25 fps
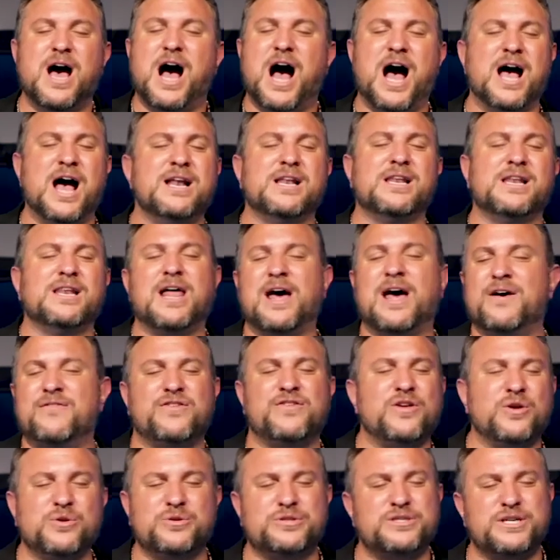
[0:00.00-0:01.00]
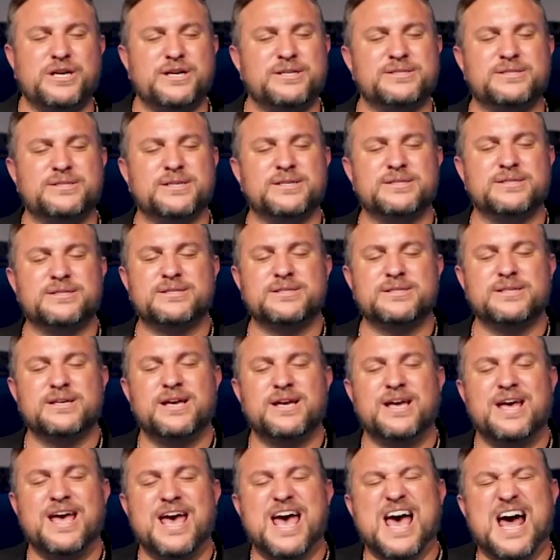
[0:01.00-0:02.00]
I love you, Jesus.
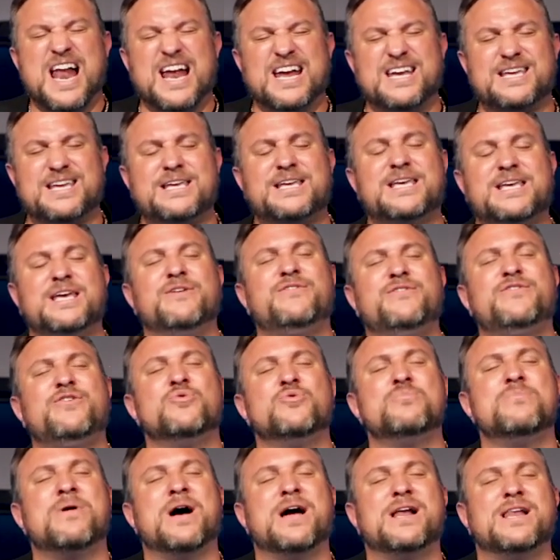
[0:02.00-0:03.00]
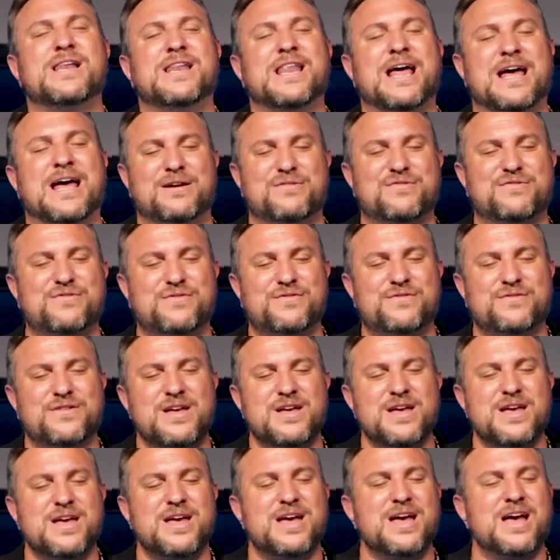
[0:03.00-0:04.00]
I give you my life.
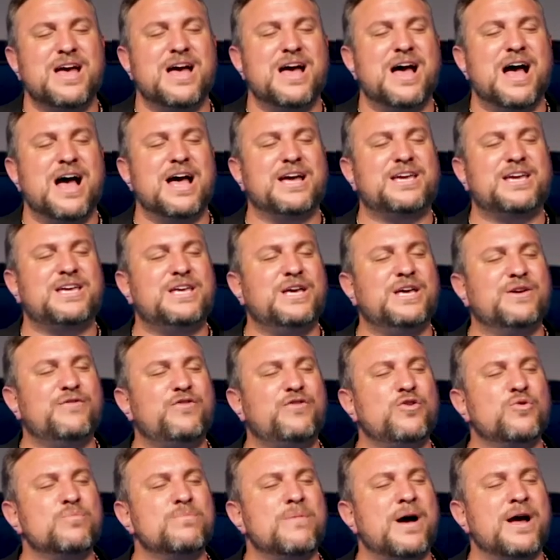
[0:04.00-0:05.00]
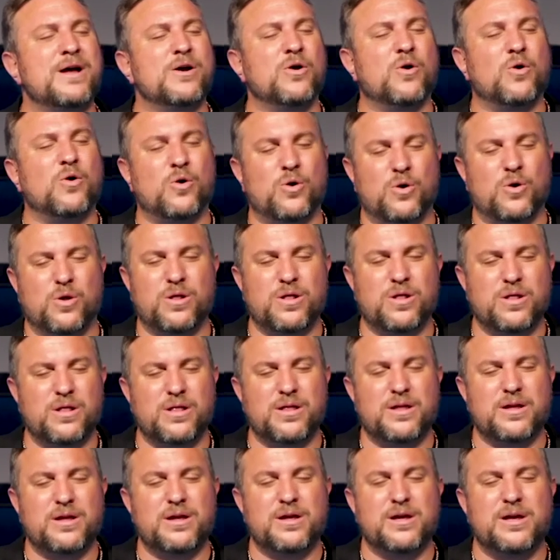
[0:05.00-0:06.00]
I give you my all.
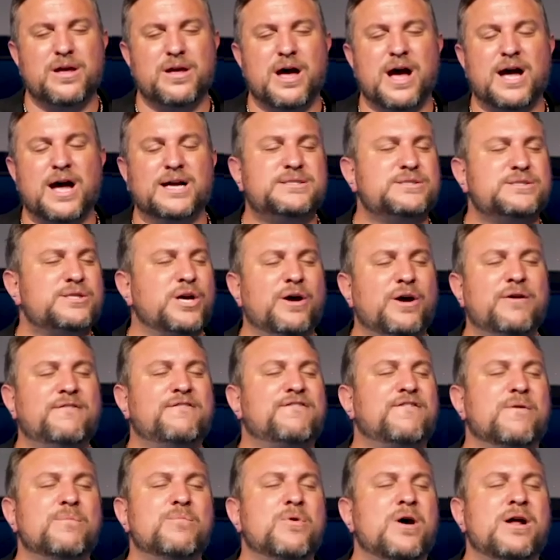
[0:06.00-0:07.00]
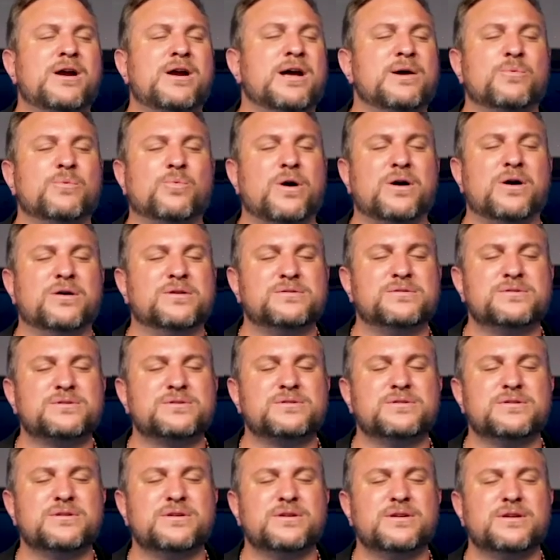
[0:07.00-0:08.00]
I turn from what I
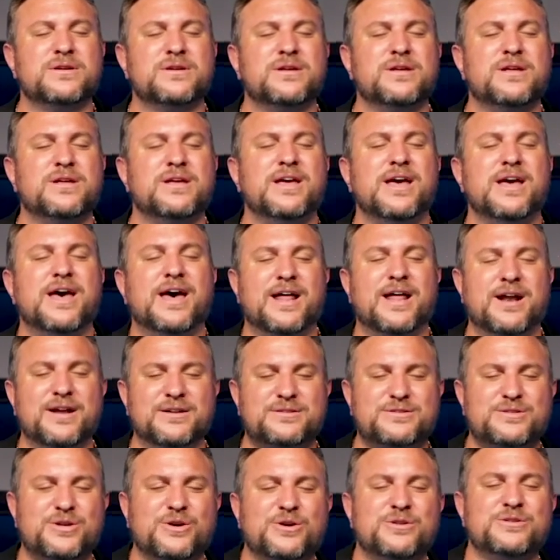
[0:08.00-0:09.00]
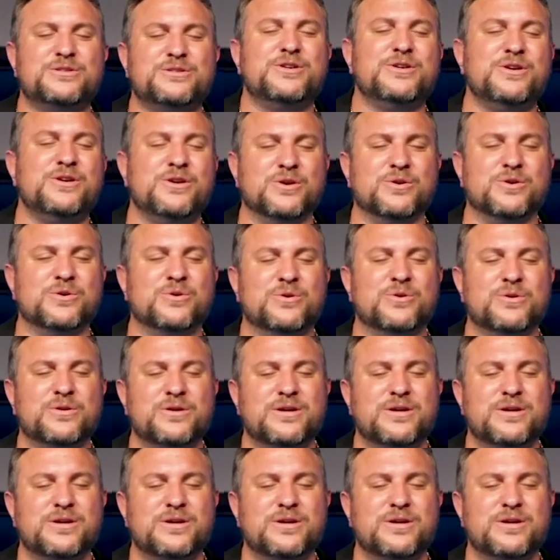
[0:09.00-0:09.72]
was and I turn to you.